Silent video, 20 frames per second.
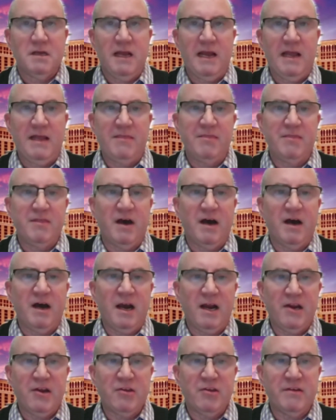And the
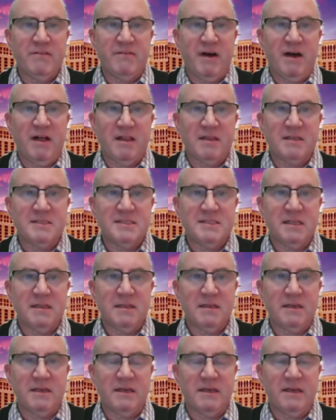higher the
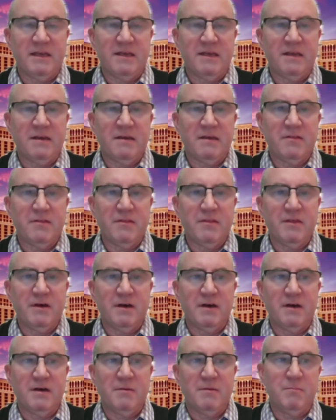volatility,
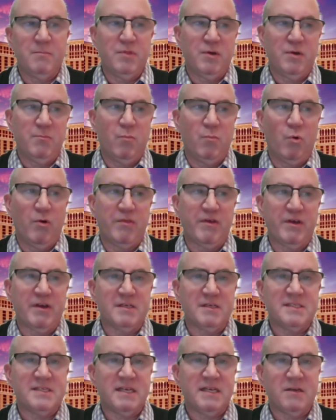the more the
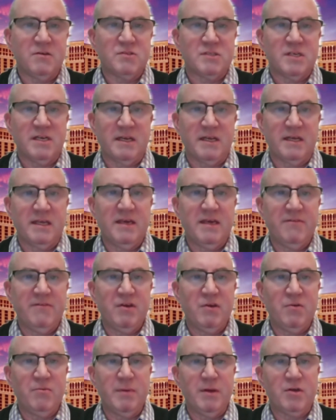casino is going to give
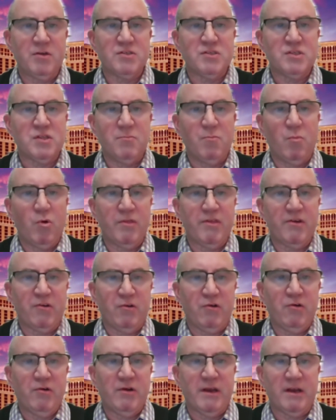you, because the more they're
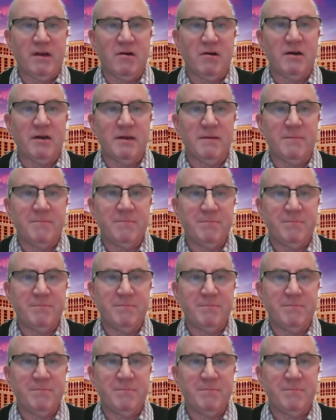earning on it.